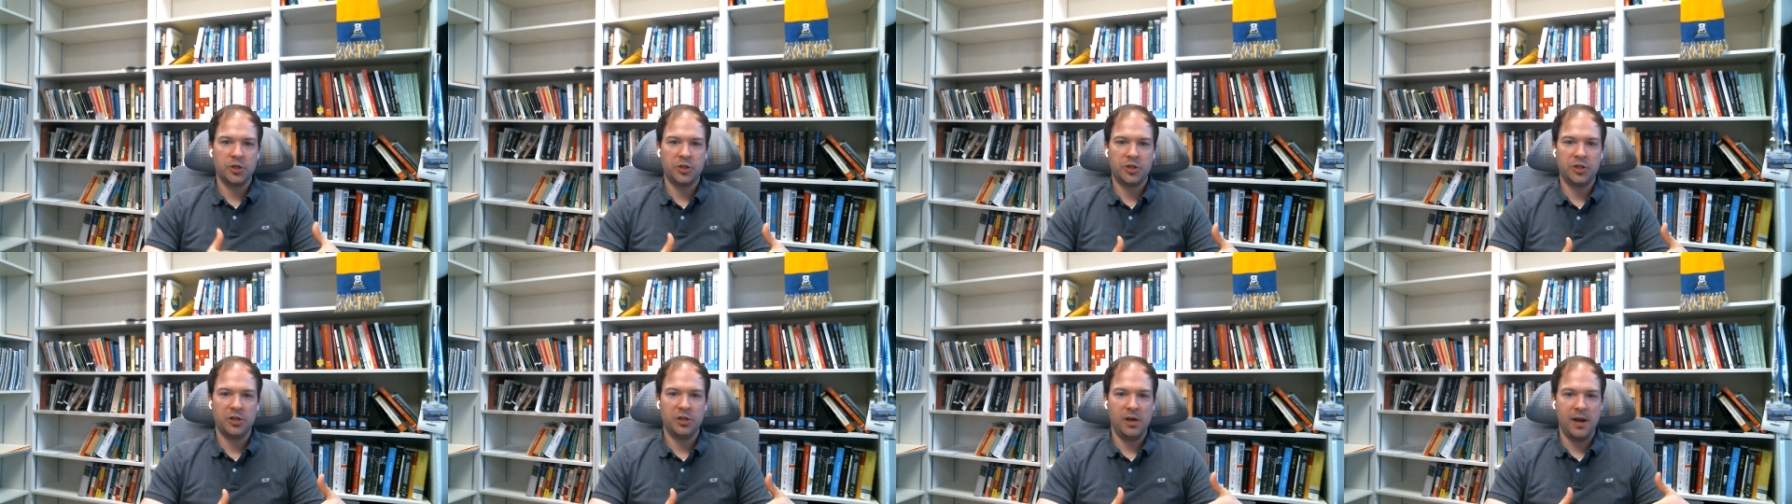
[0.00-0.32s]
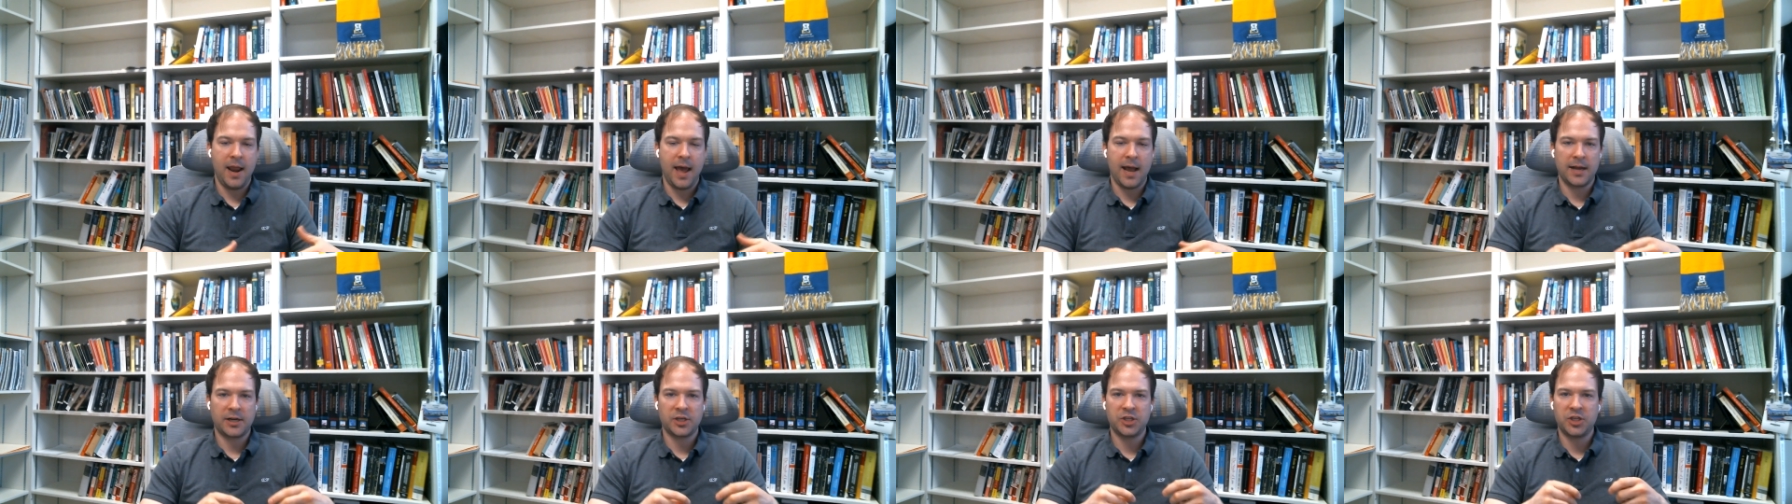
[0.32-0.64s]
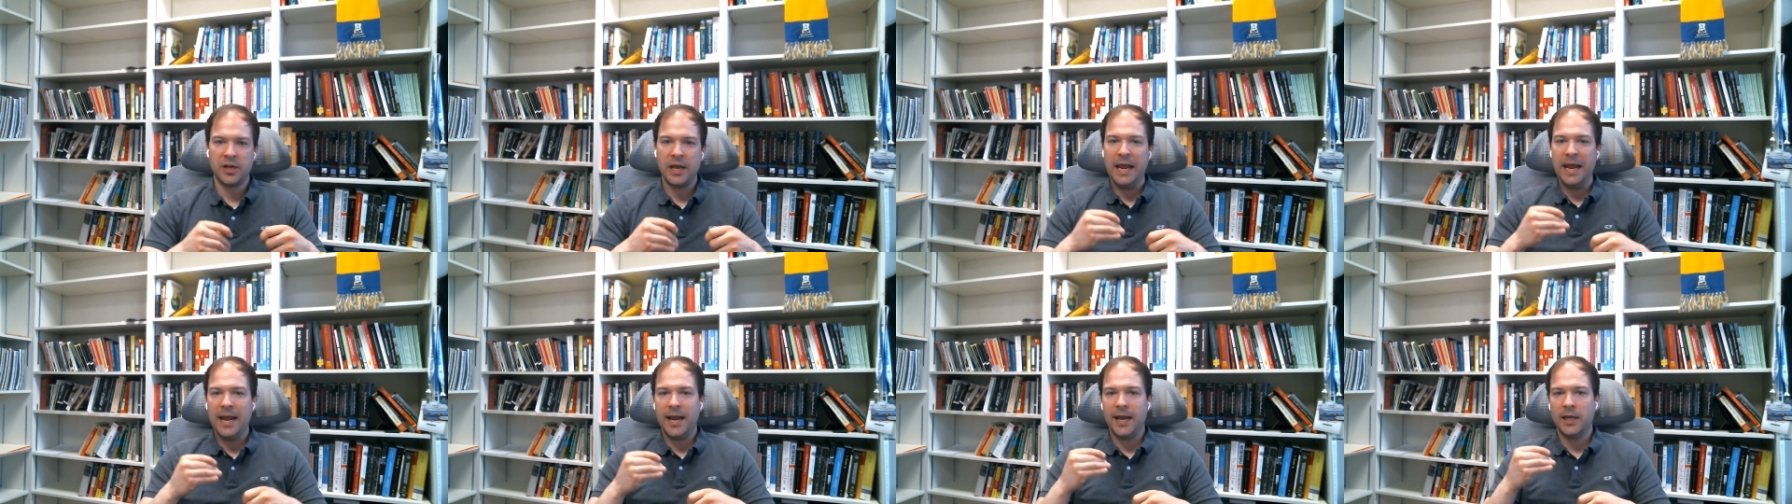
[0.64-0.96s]
to the next
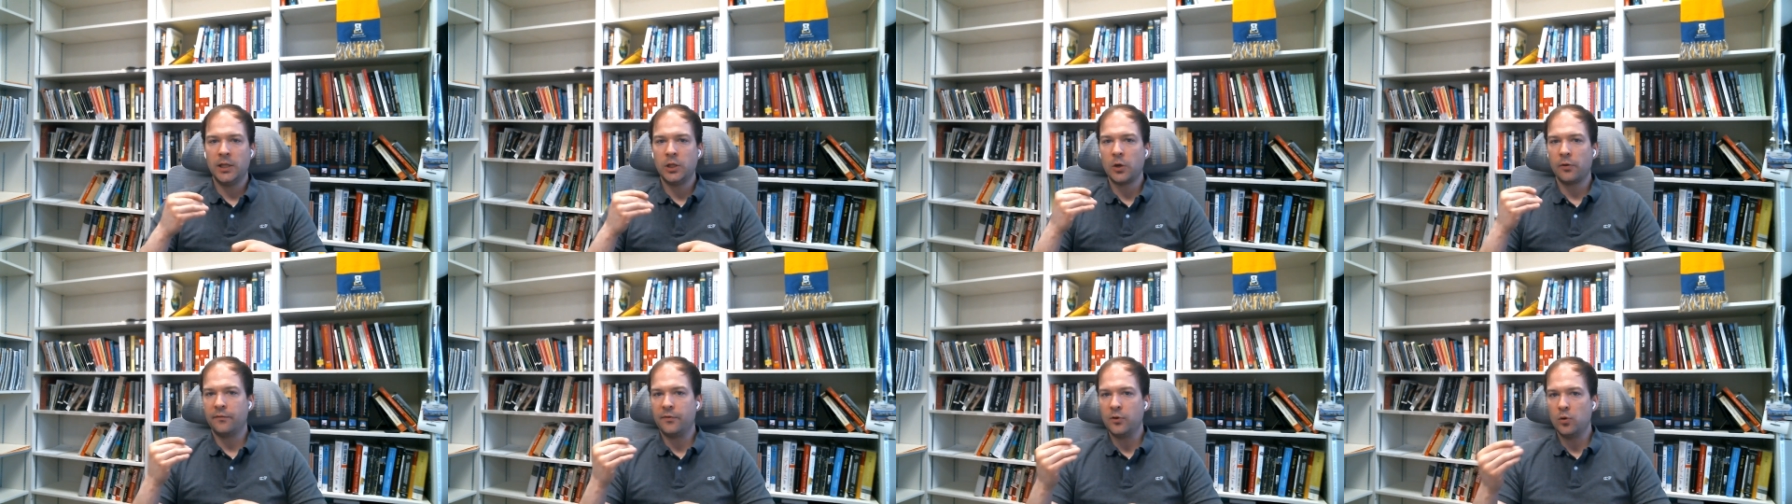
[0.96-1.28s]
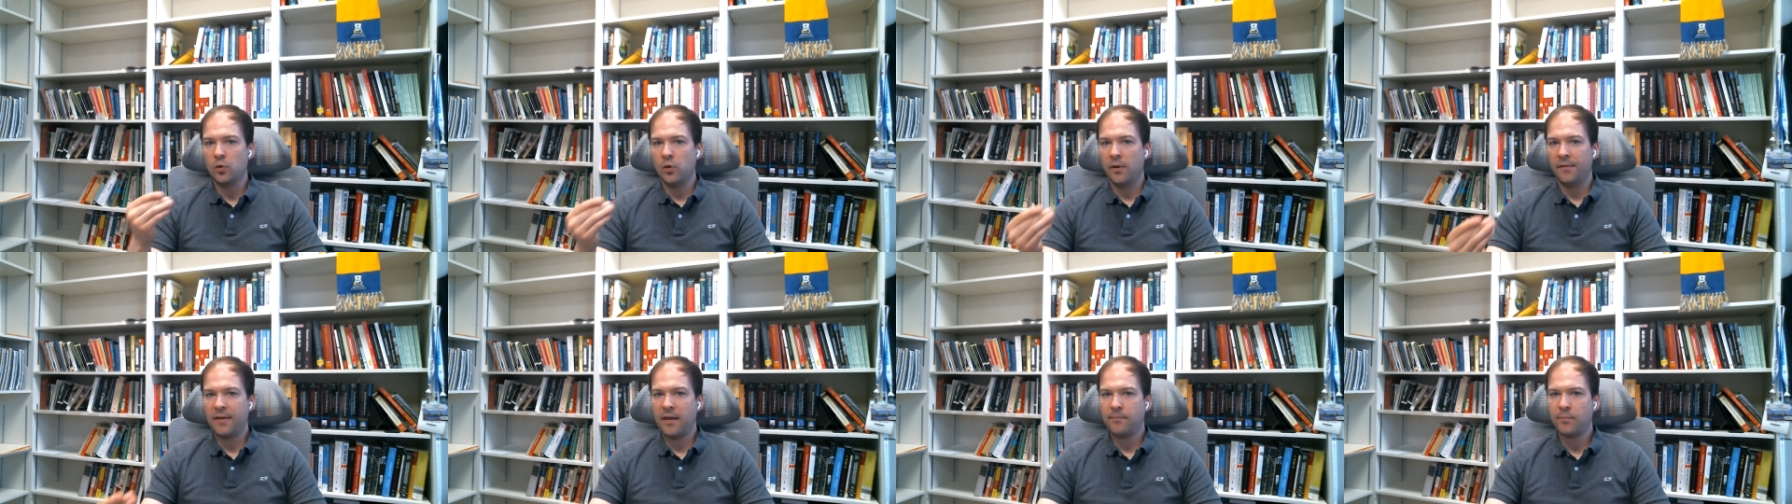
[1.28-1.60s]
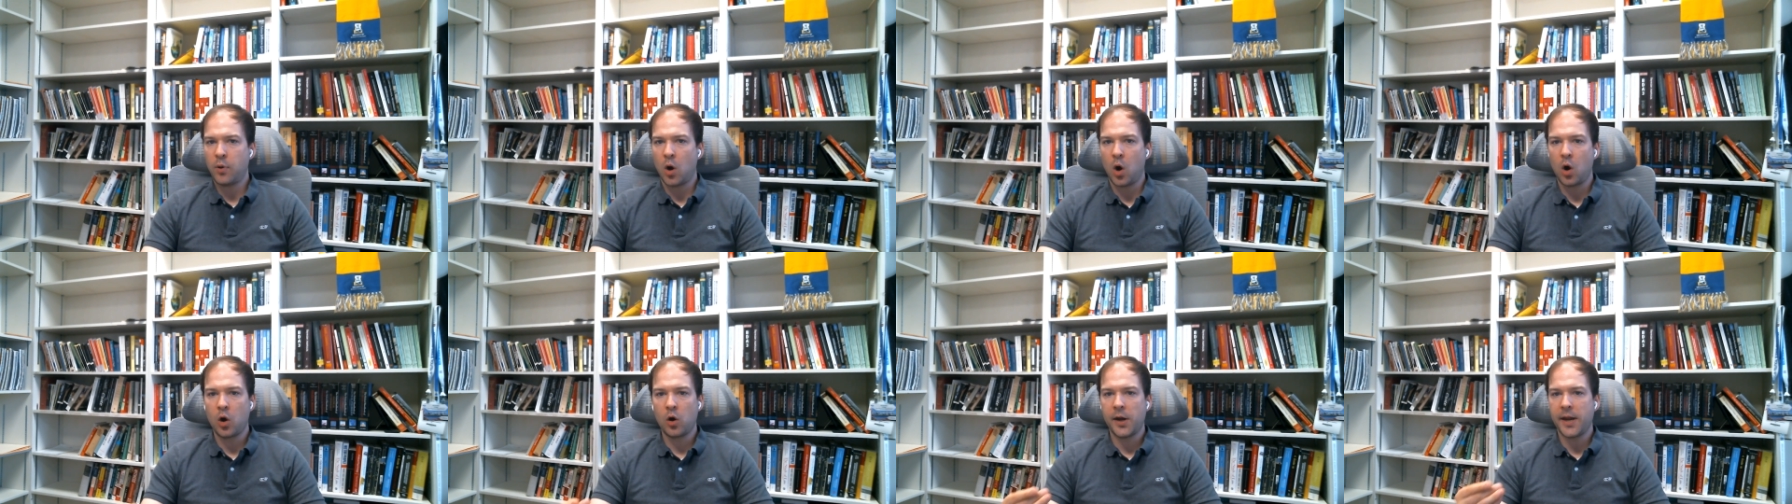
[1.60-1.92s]
in their view of a
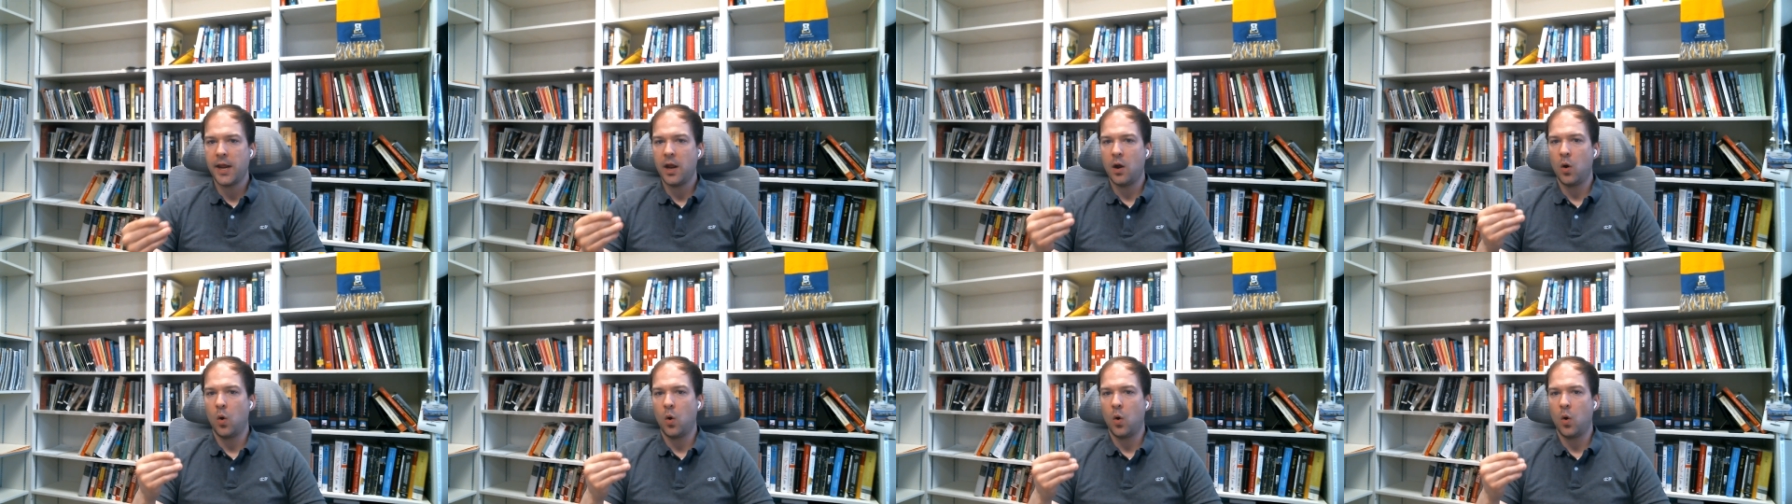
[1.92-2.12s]
party